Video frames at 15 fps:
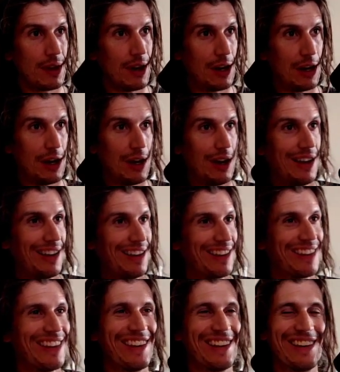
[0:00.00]
I'm
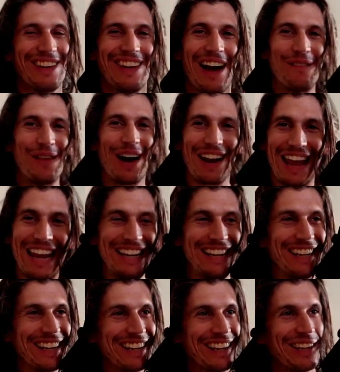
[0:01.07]
not
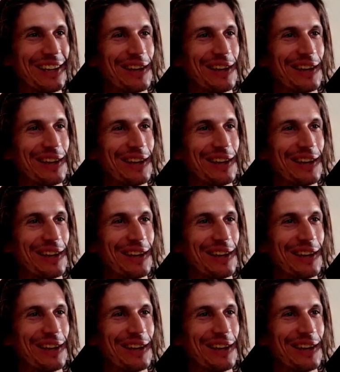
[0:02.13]
hating.